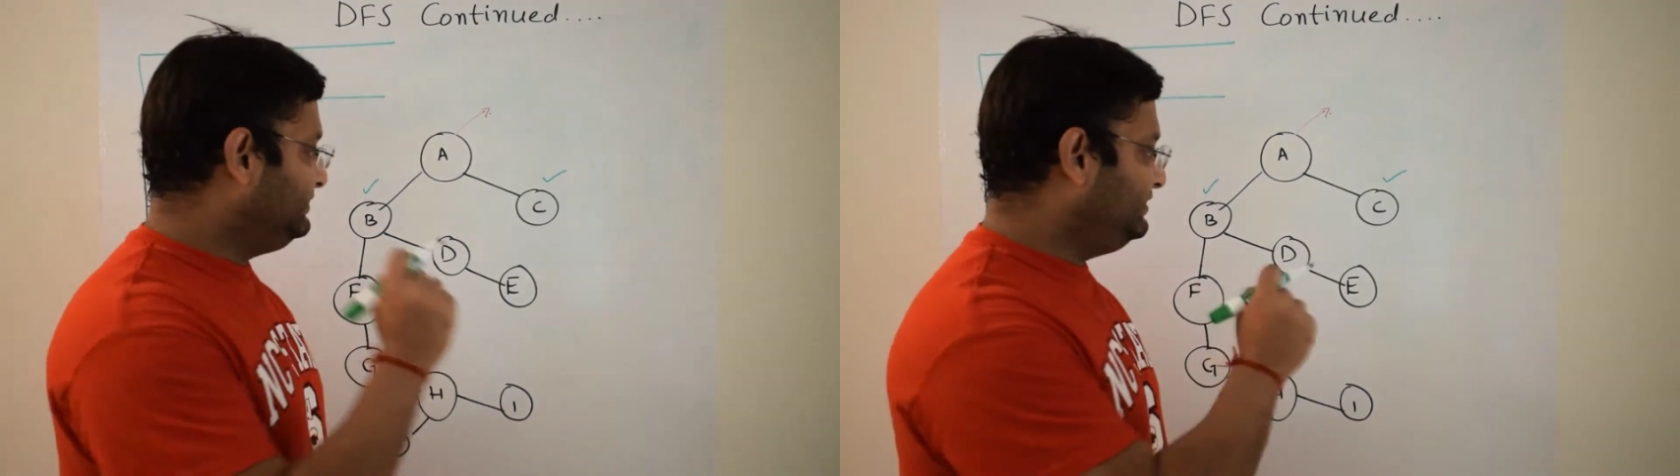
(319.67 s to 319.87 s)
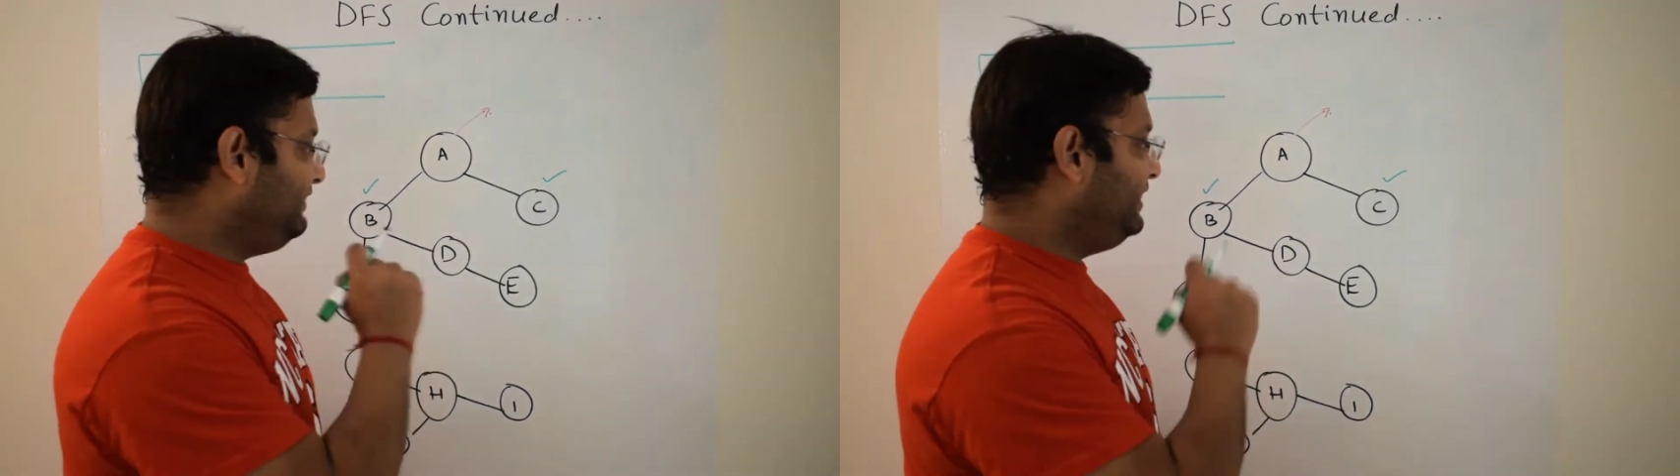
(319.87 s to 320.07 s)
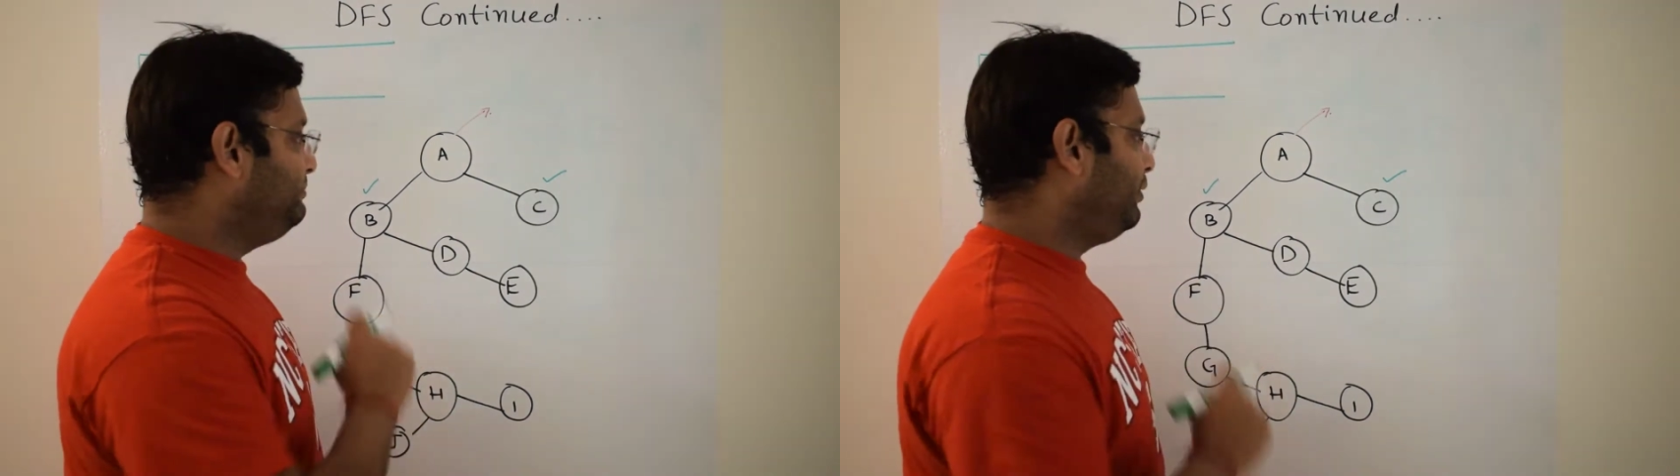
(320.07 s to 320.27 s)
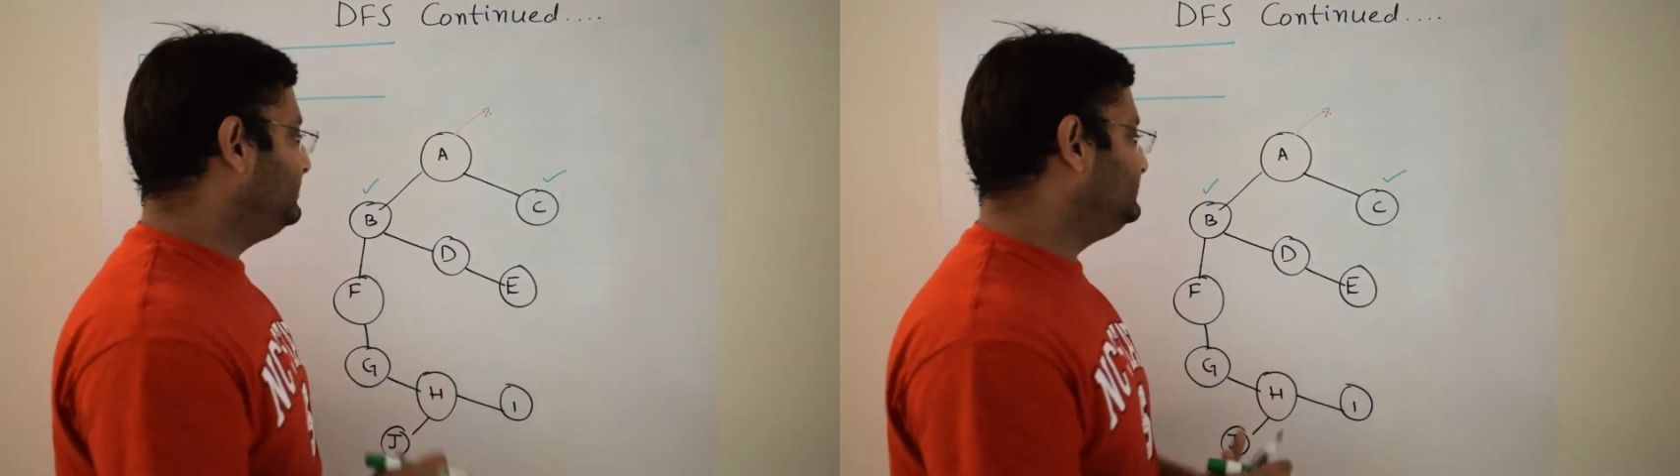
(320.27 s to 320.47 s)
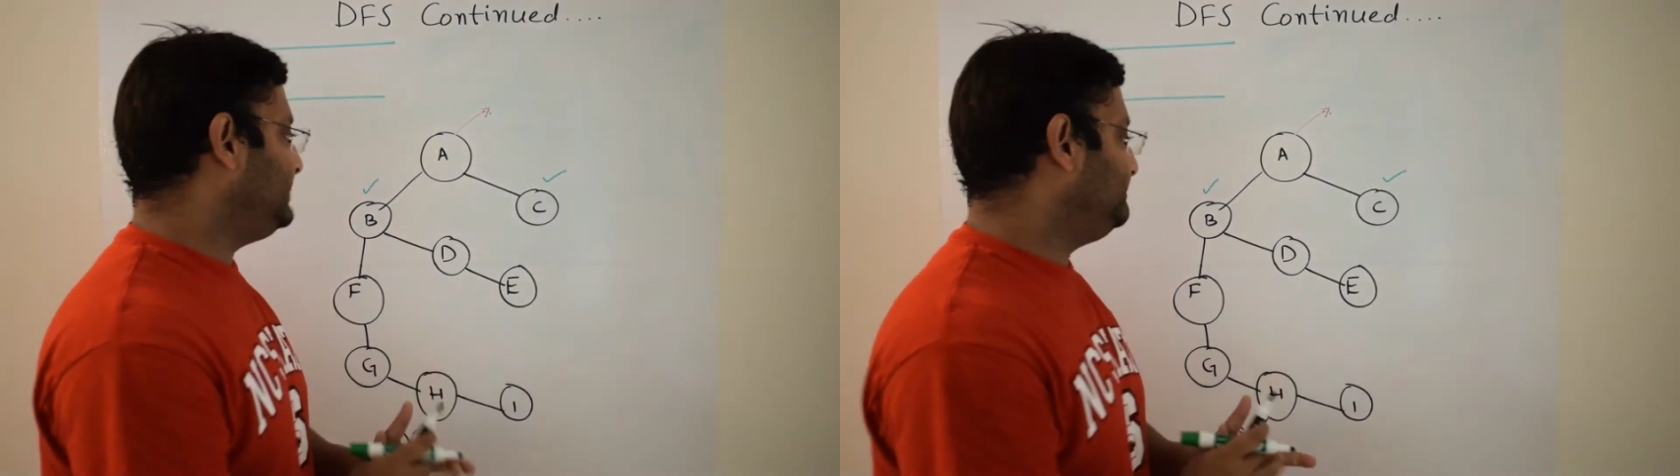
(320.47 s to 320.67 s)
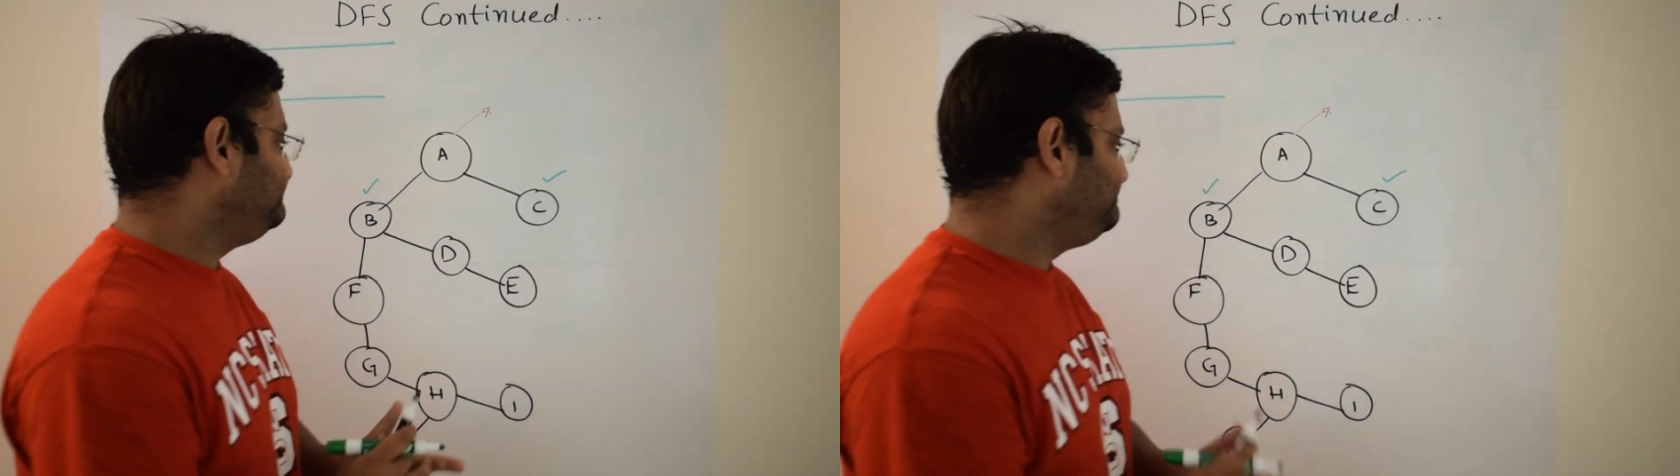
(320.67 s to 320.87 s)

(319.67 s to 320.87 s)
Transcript: is very important step.